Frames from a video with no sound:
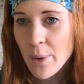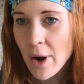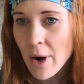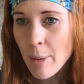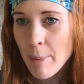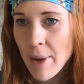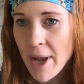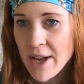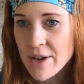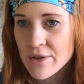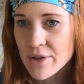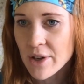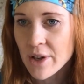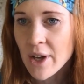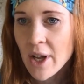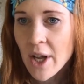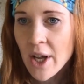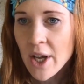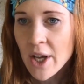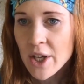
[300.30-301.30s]
are a
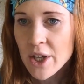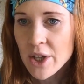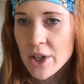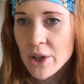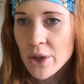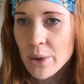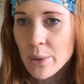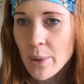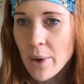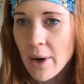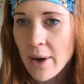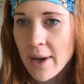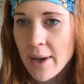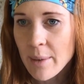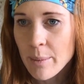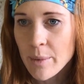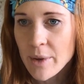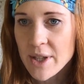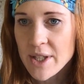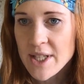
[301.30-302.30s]
patron, you are
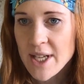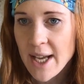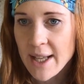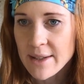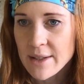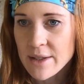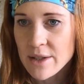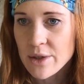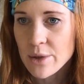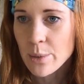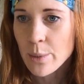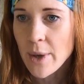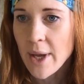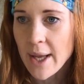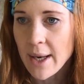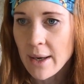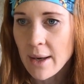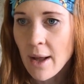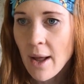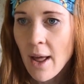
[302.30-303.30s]
in with a chance to
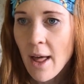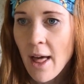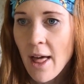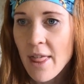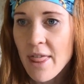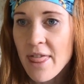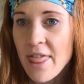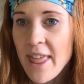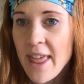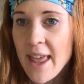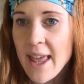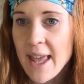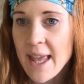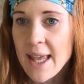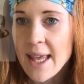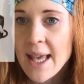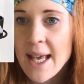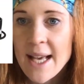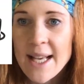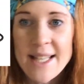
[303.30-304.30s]
win
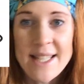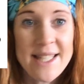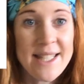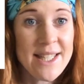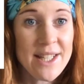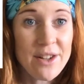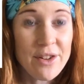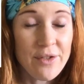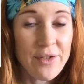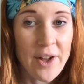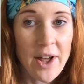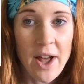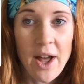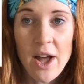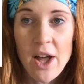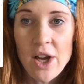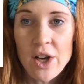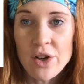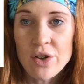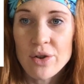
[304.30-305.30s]
the Silva
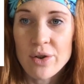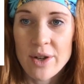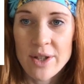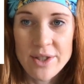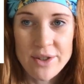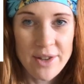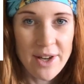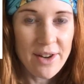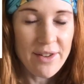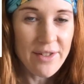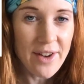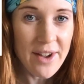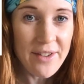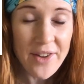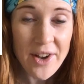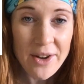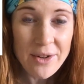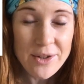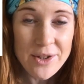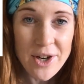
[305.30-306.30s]
Cross Trail 5
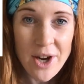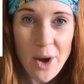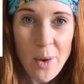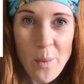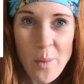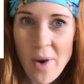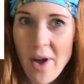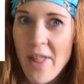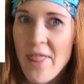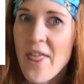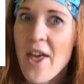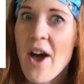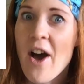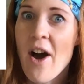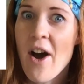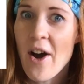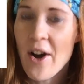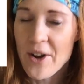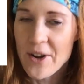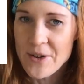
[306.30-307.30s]
Ultra worth
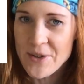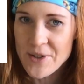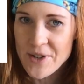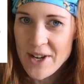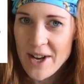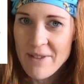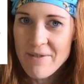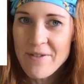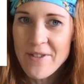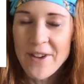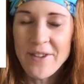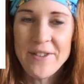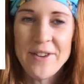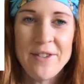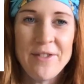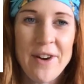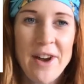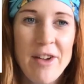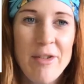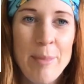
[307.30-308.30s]

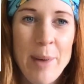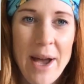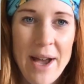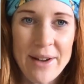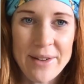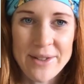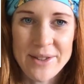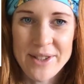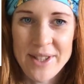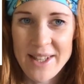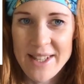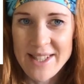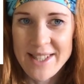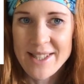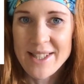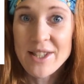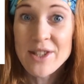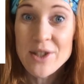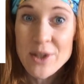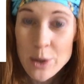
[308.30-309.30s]
£155. So this
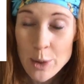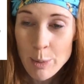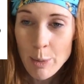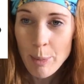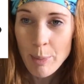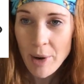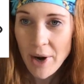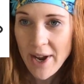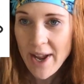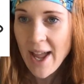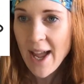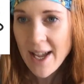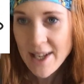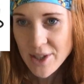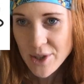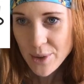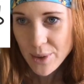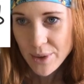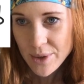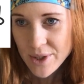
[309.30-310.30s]
is a super bright
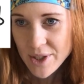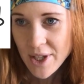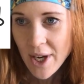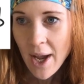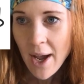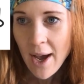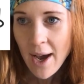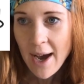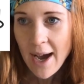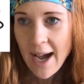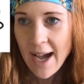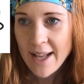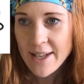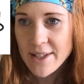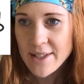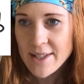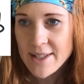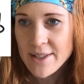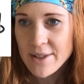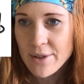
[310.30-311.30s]
head torch,
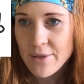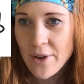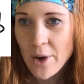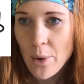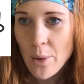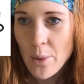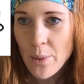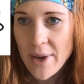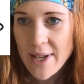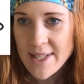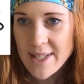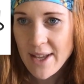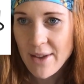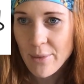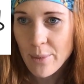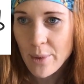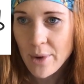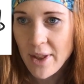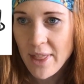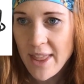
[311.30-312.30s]
and Silva always
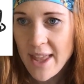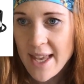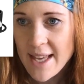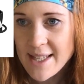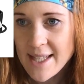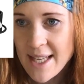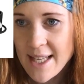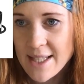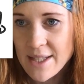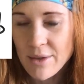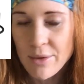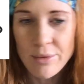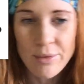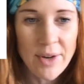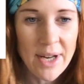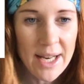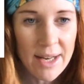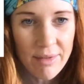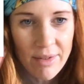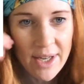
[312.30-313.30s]
give one of these. It's a
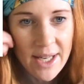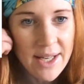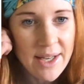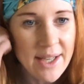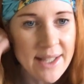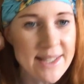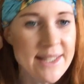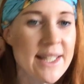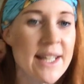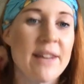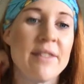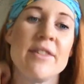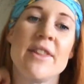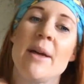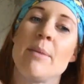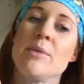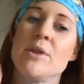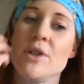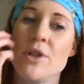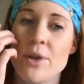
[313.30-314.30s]
really, really nice thing for
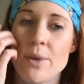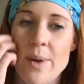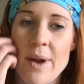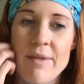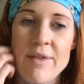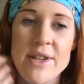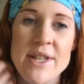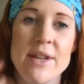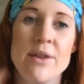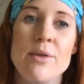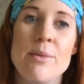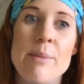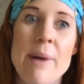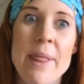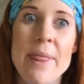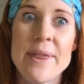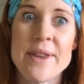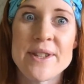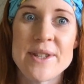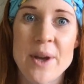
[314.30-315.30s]
them to do every single
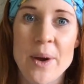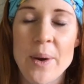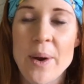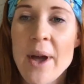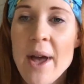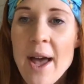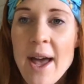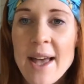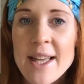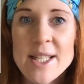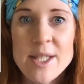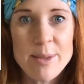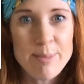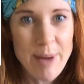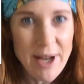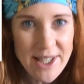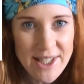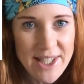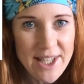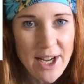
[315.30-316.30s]
month. So
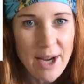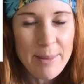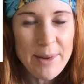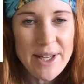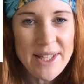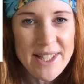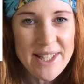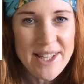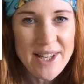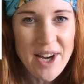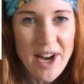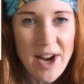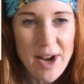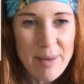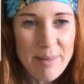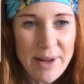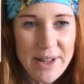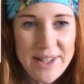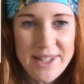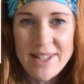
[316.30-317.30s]
especially coming into the
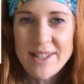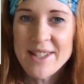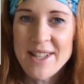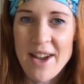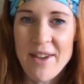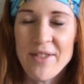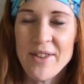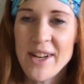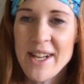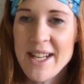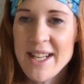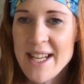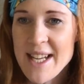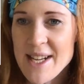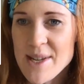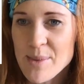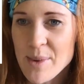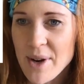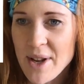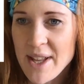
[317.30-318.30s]
darker months, definitely
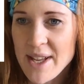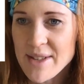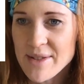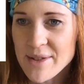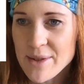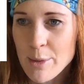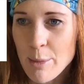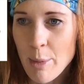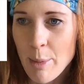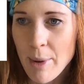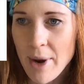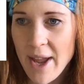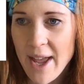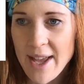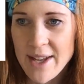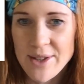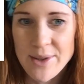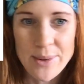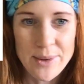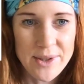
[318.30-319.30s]
need one of these super bright
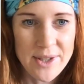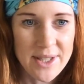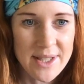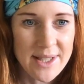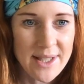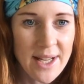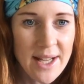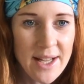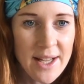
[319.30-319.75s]
head torches.